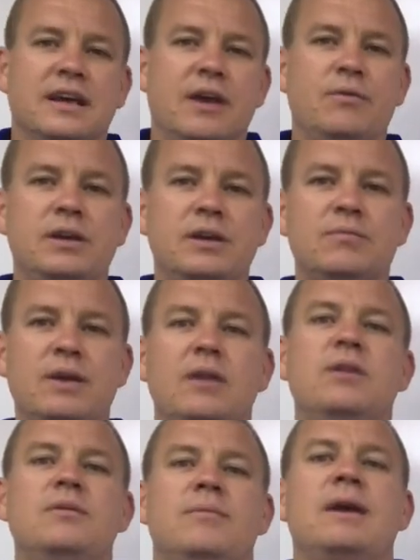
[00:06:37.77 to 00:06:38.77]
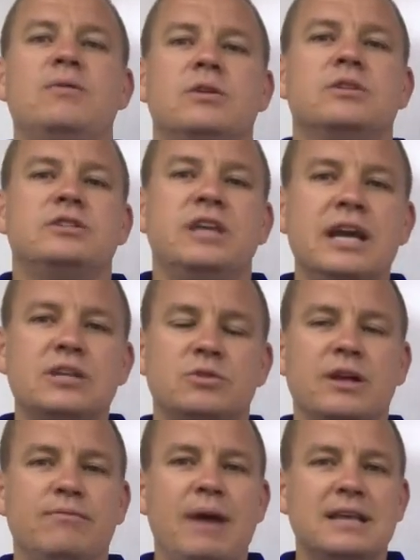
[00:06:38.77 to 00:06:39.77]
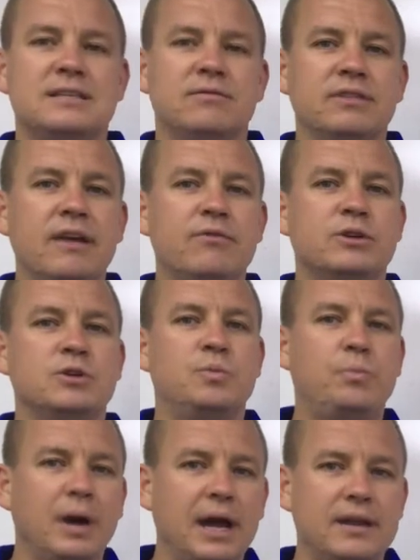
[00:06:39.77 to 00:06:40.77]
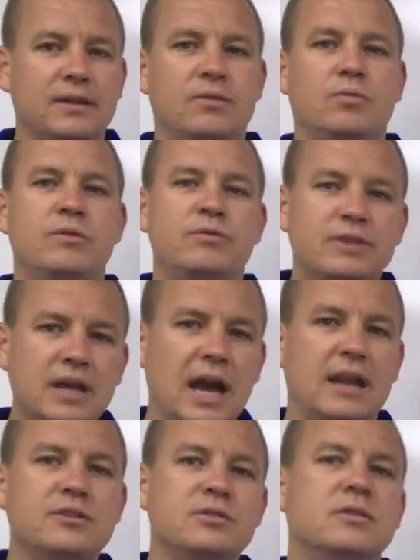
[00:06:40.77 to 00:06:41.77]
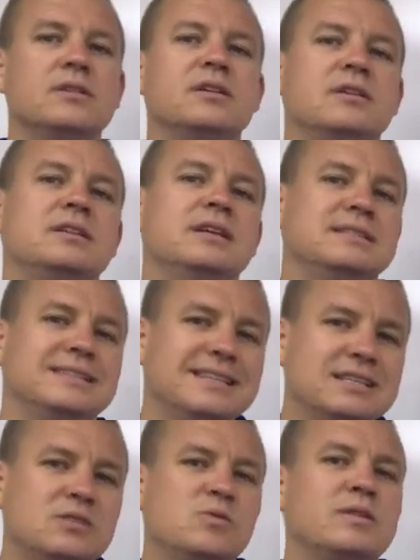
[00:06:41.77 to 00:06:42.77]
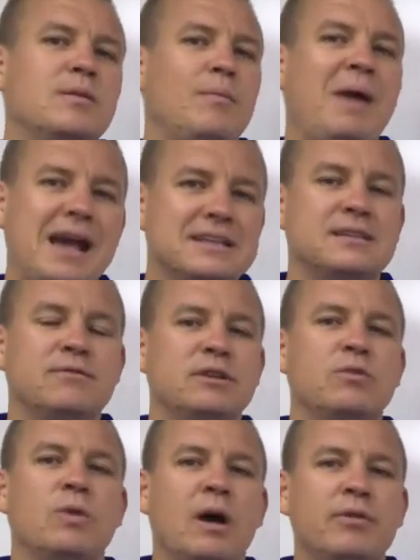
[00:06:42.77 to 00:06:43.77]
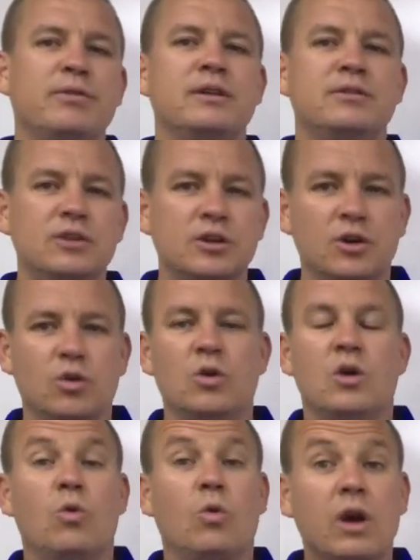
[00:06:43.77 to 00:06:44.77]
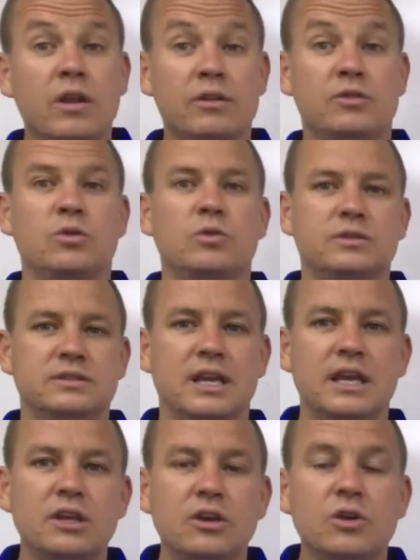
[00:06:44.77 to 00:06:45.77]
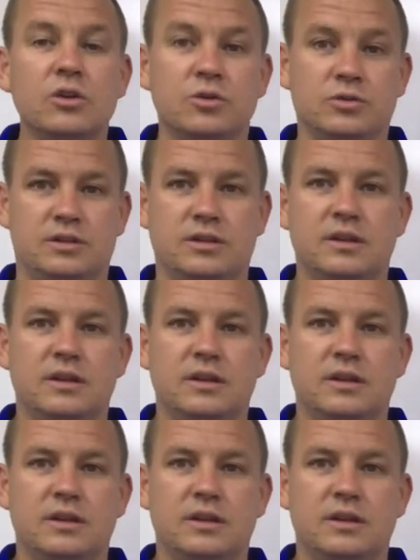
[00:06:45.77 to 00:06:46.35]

and we can really make real change. We'll have massive leverage, but we've got to do the little things. And this is what the massively wealthy do. One of the tools they use